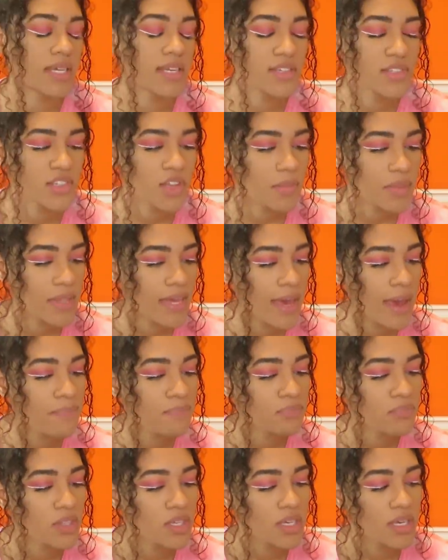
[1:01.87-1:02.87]
Can I stop it
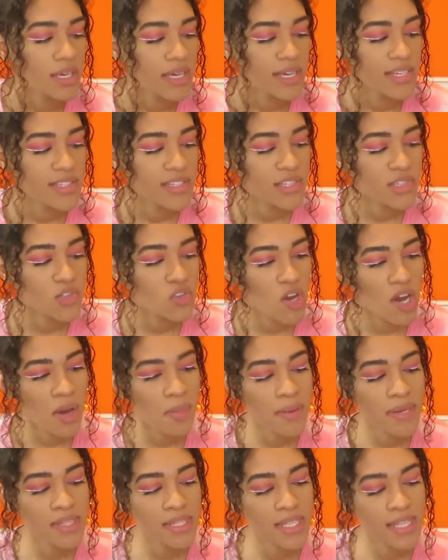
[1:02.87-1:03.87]
there? He's
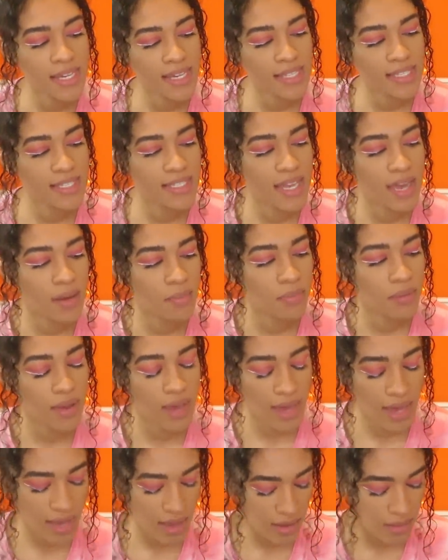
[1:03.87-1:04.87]
describing the Next Step
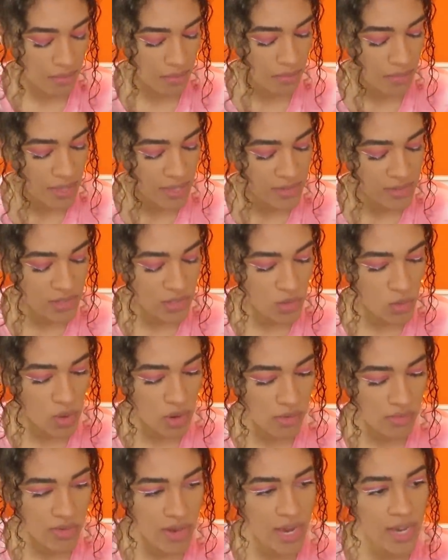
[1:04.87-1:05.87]
being
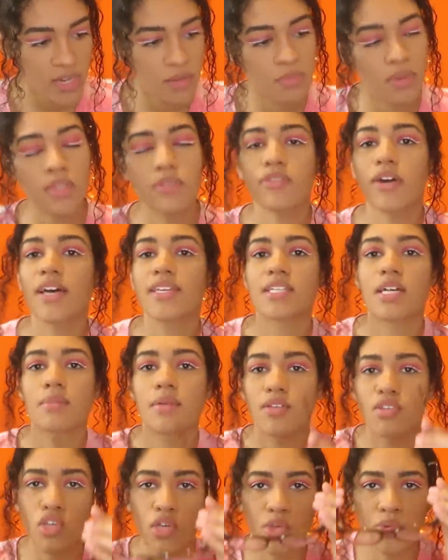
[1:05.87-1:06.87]
disqualified, but the first clip
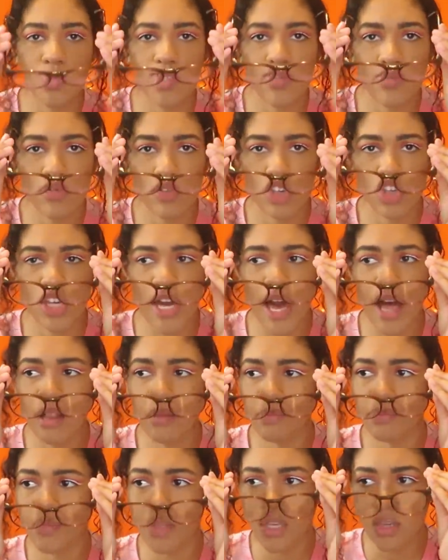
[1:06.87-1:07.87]
they showed was of
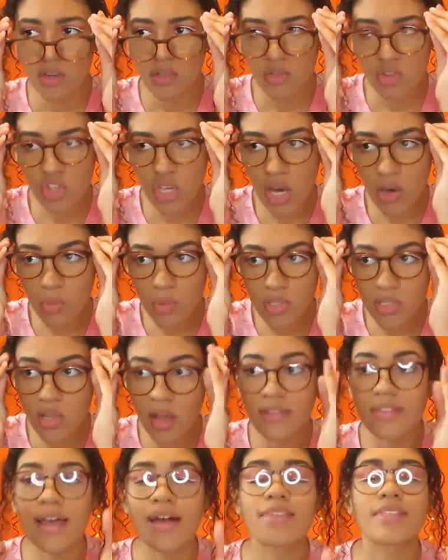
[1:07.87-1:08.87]
Rochelle. Rochelle was
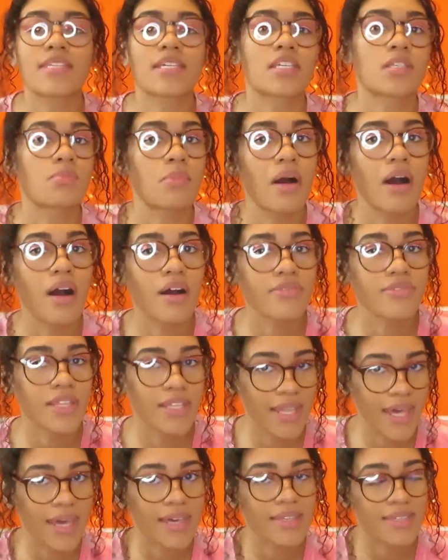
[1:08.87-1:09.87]
not dancing as part of
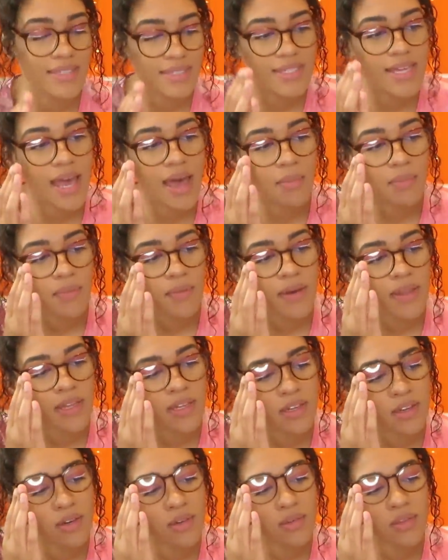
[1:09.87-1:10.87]
the Next Step, and
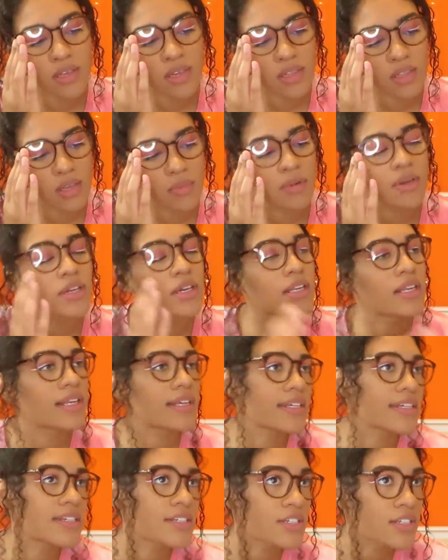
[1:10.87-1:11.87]
I know that they're probably going to
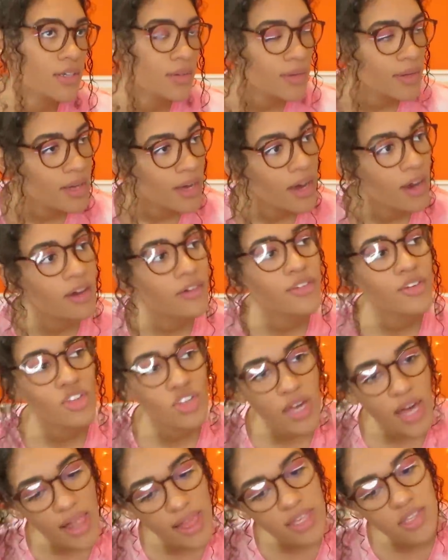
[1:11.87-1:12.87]
lead into, oh,
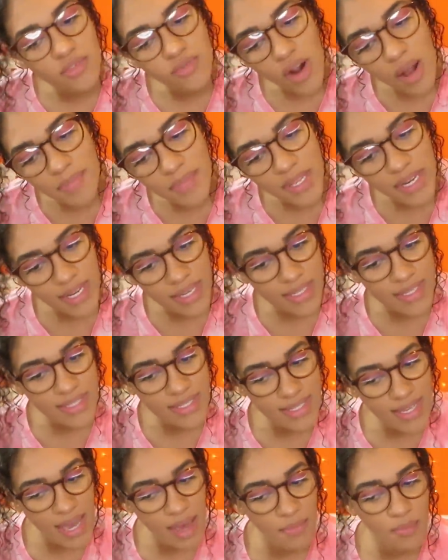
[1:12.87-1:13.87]
Rochelle is from the Next
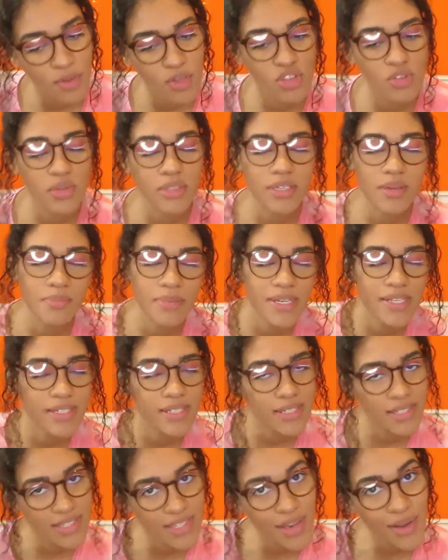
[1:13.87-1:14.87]
Step, but she was
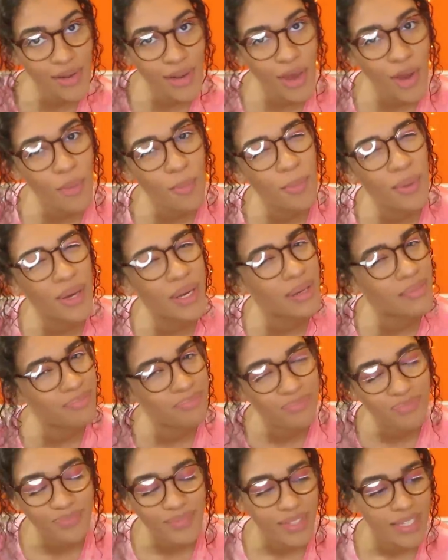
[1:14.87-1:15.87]
competing solo, but